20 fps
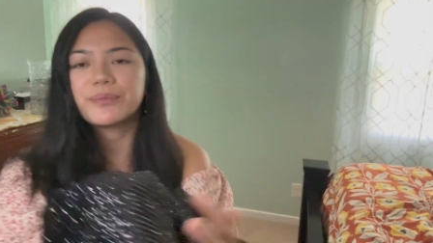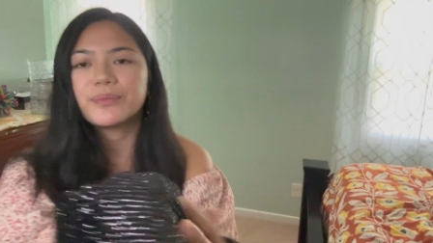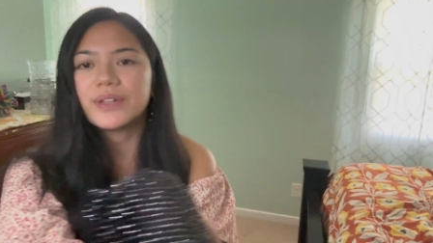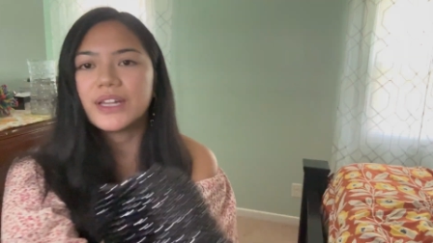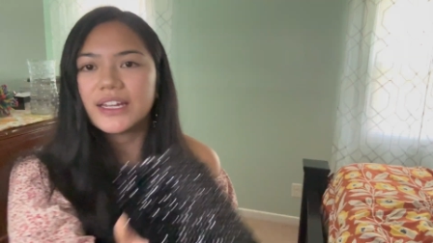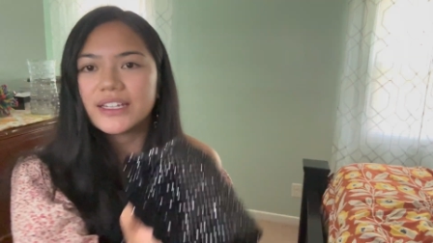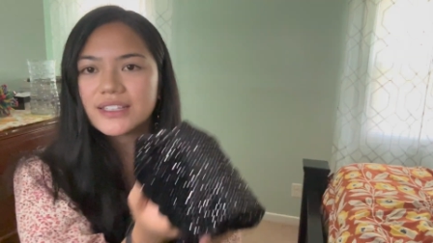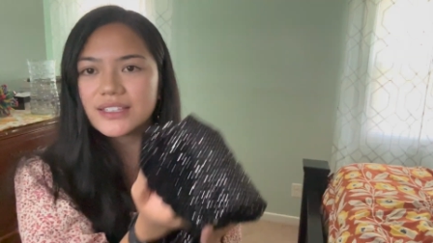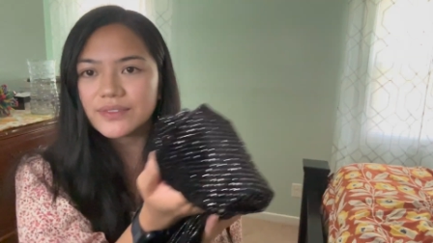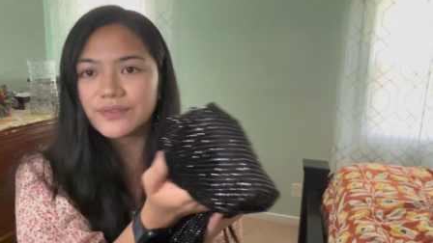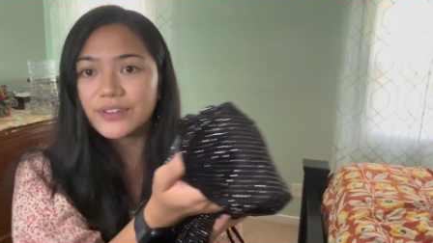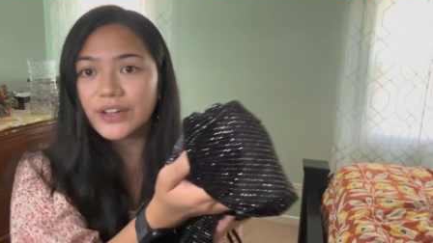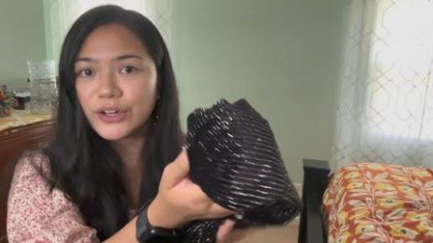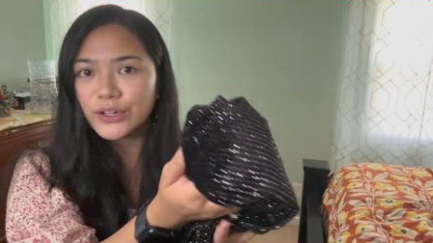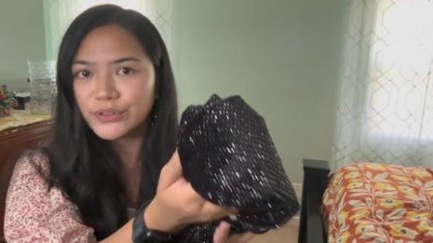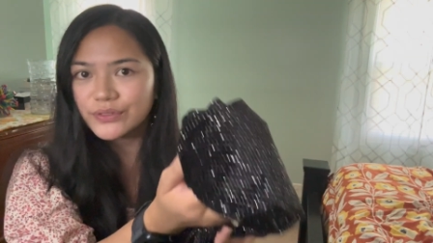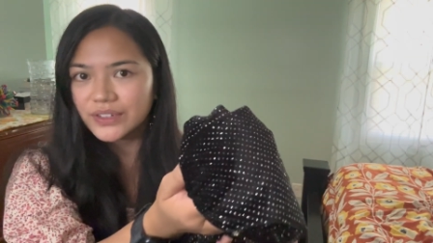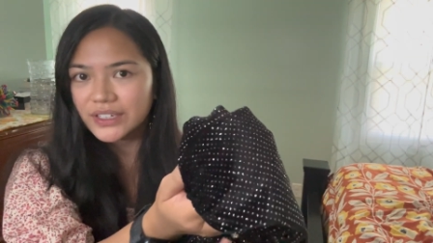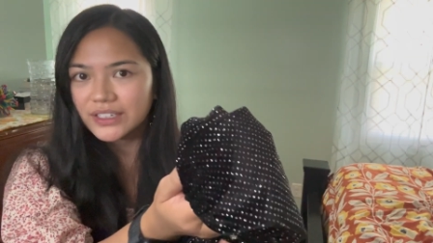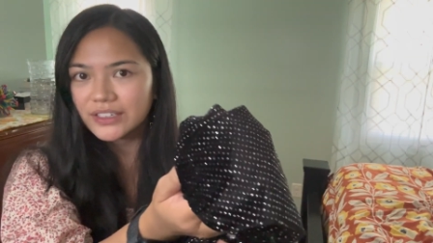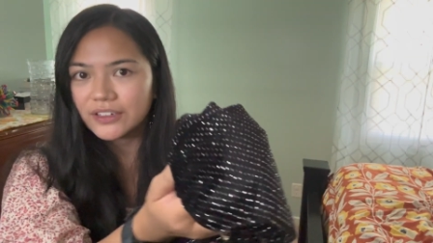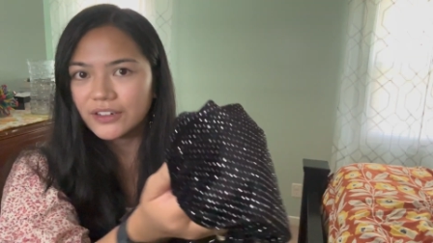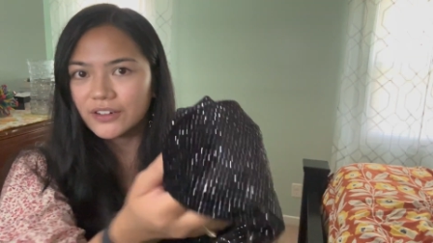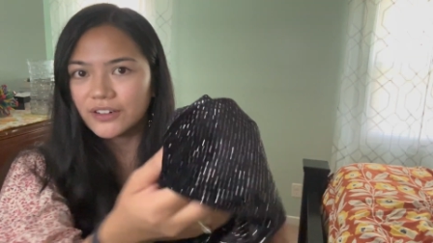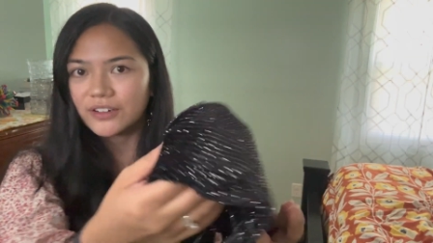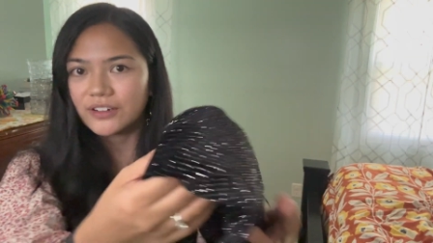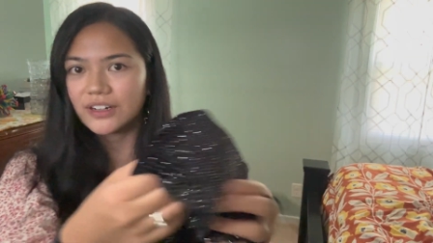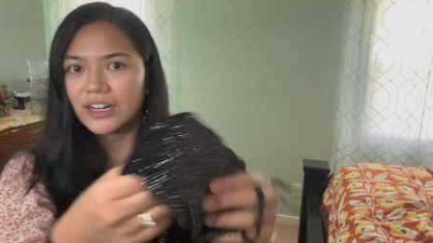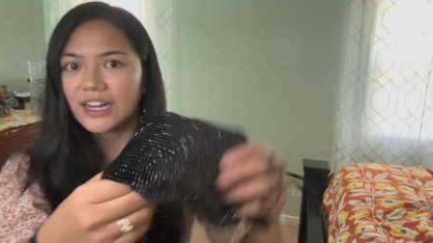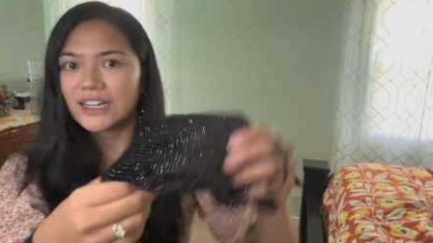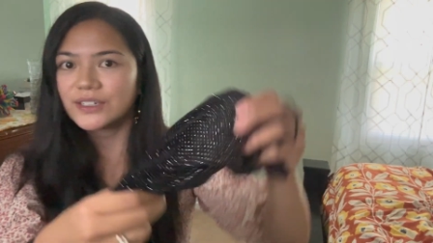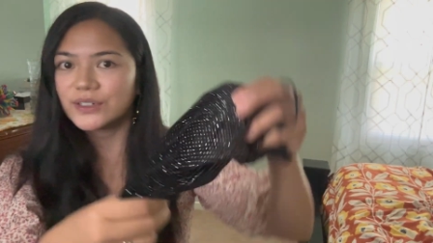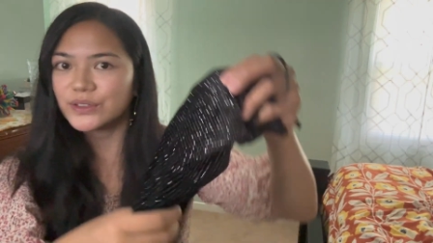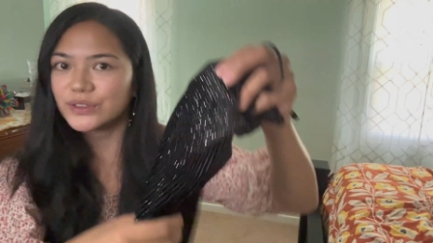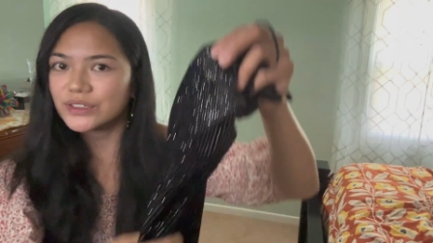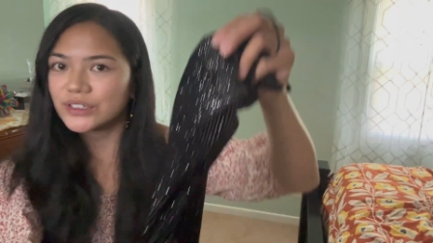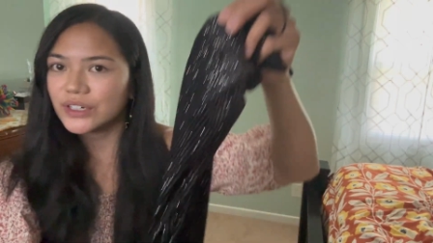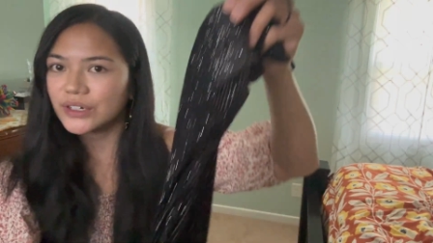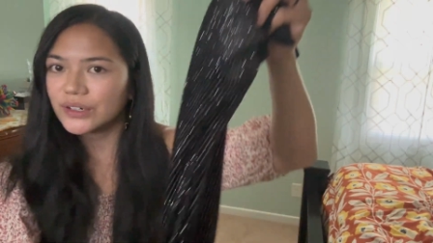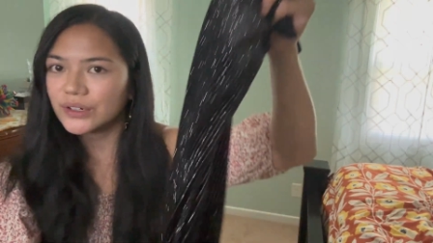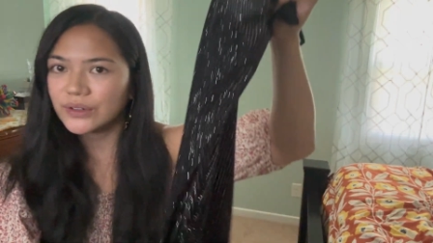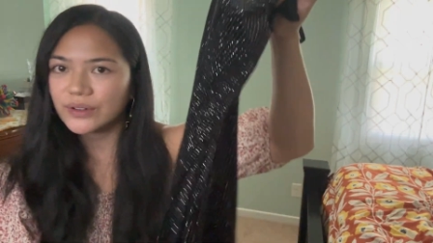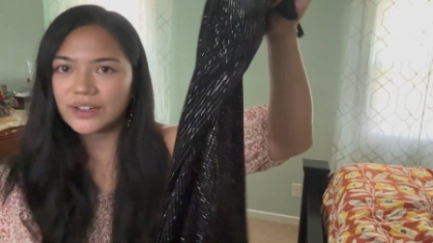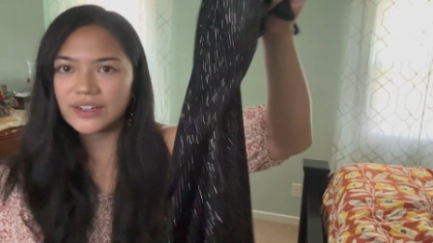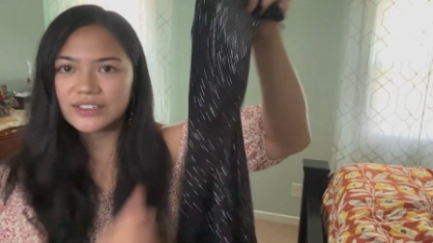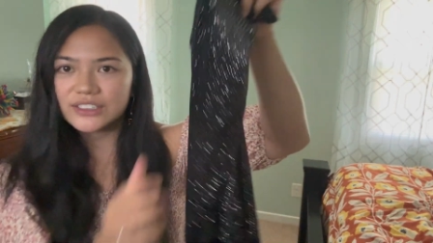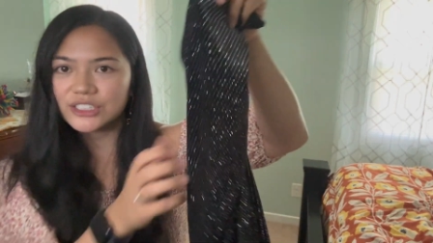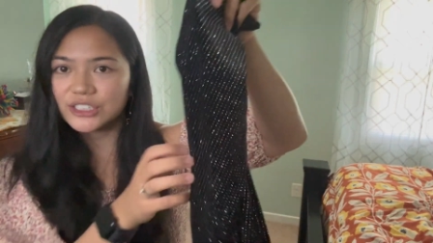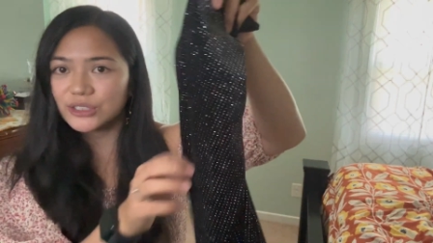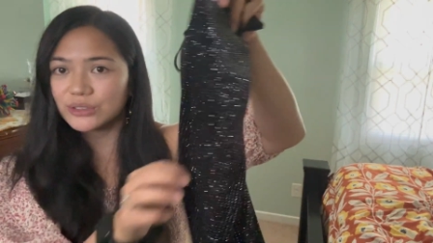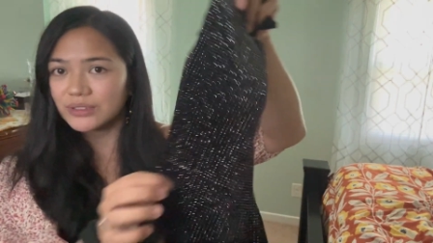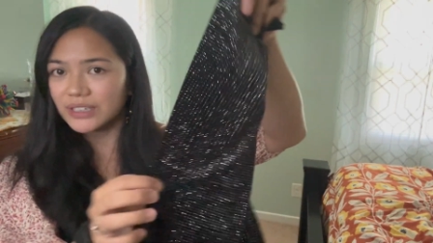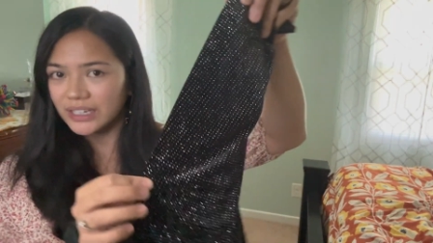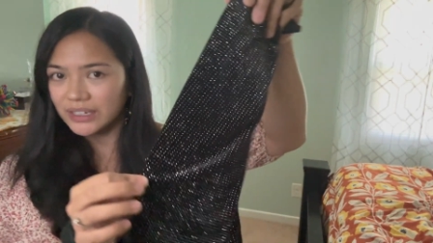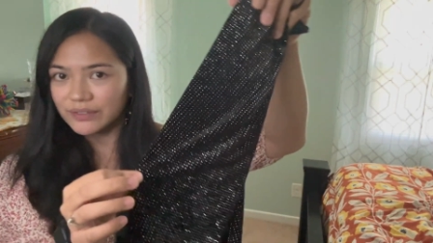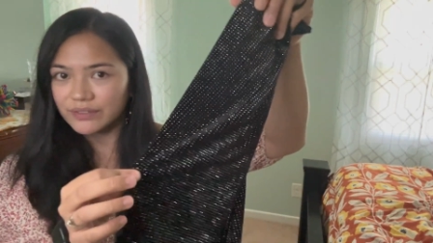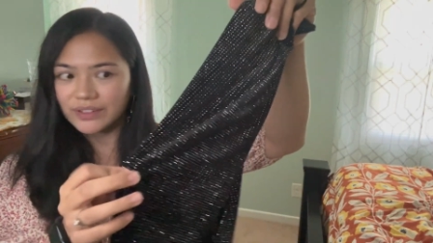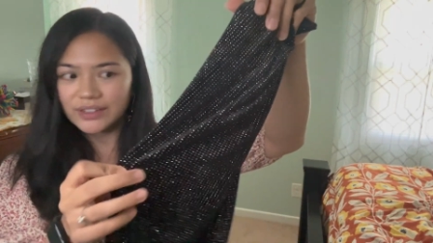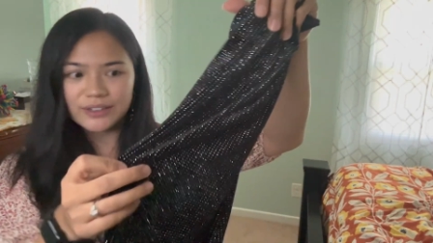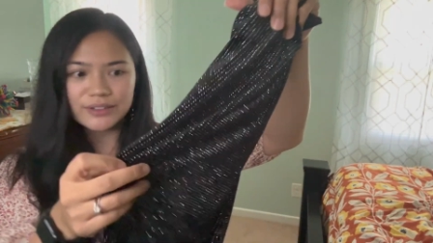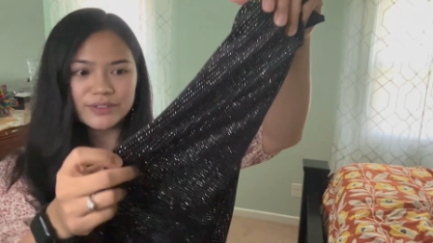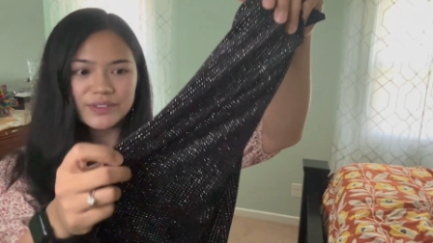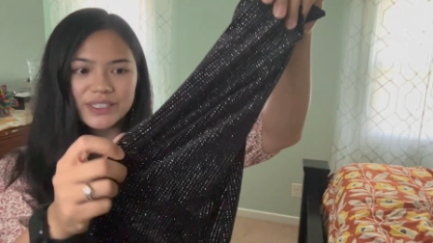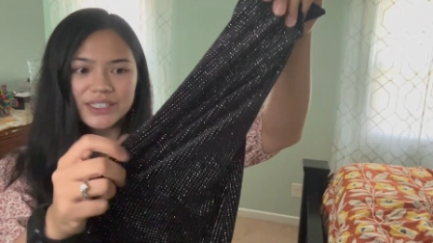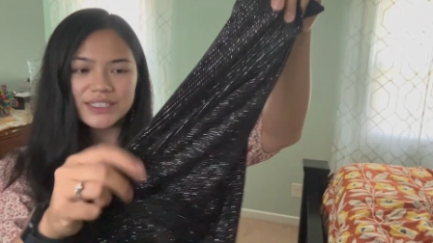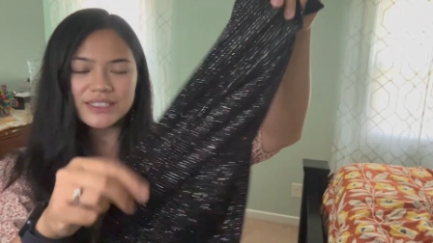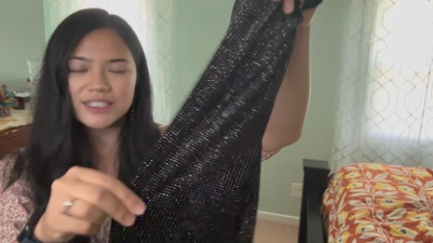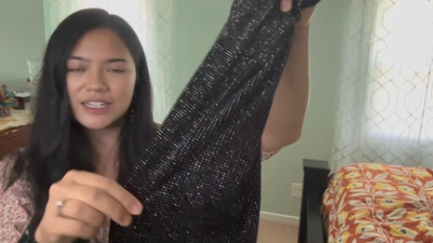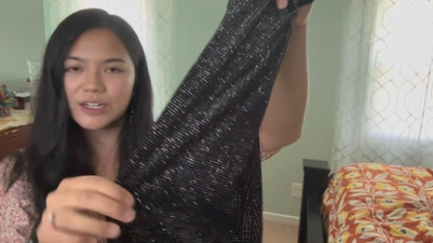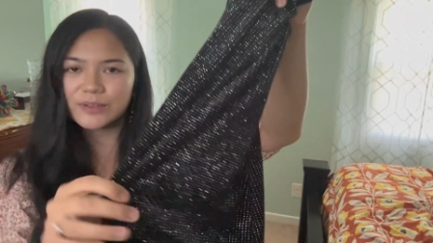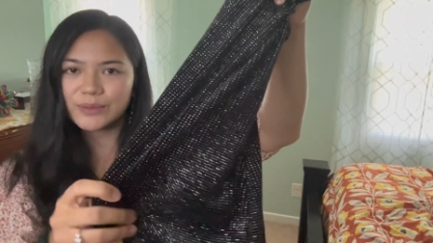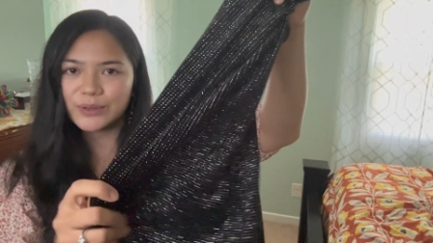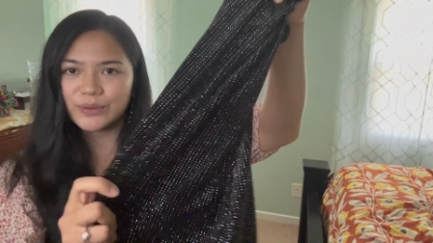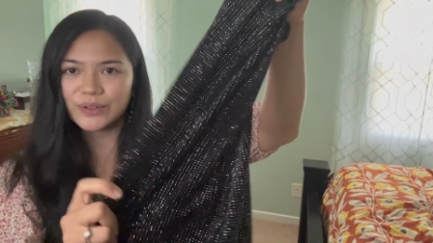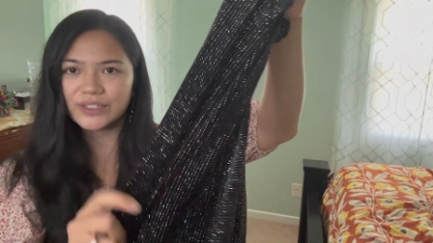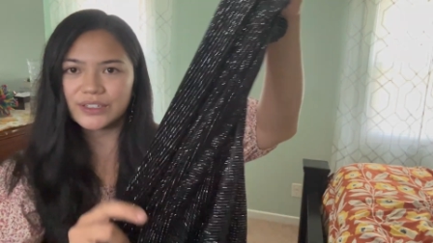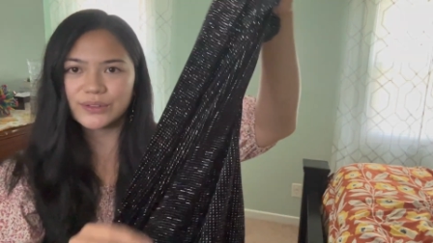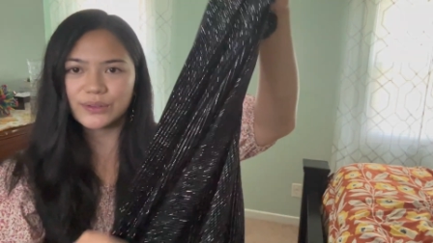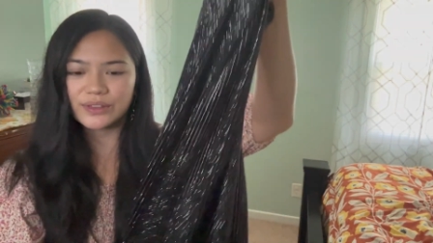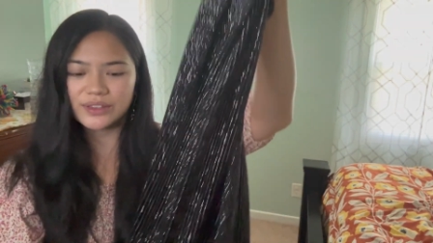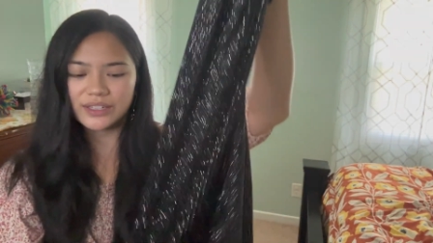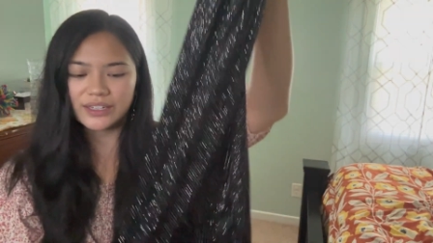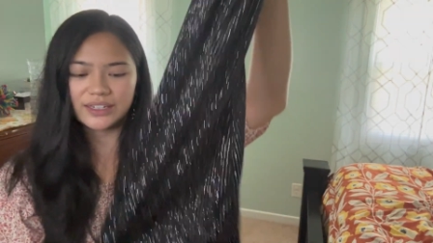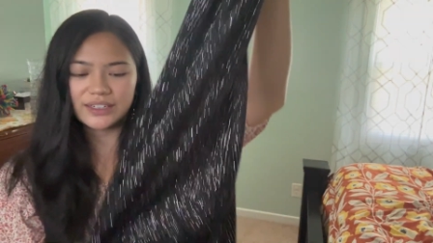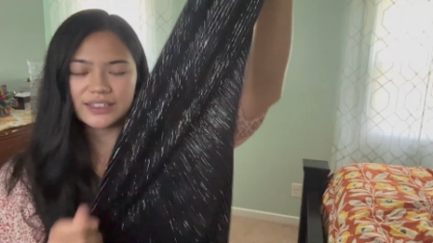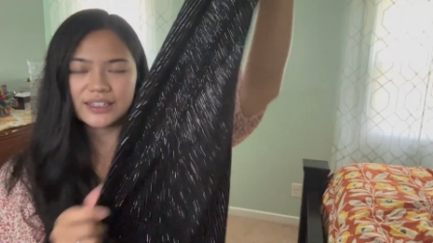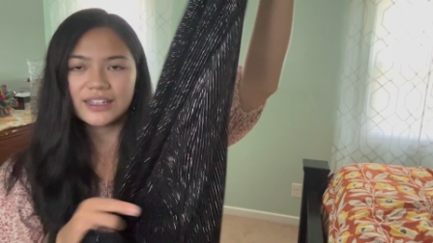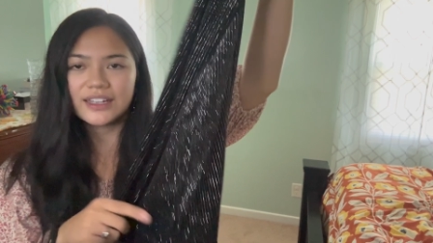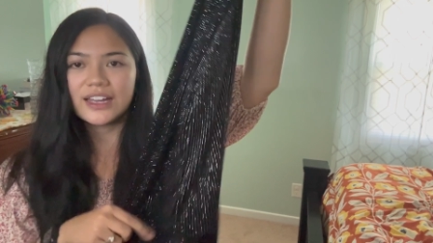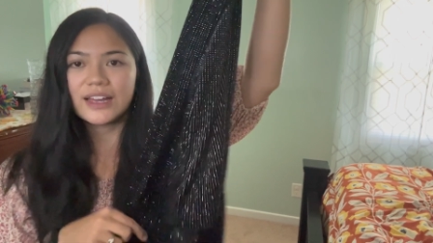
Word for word: It's velvet, y'all. I don't know. Do you like velvet? Tell me what you think.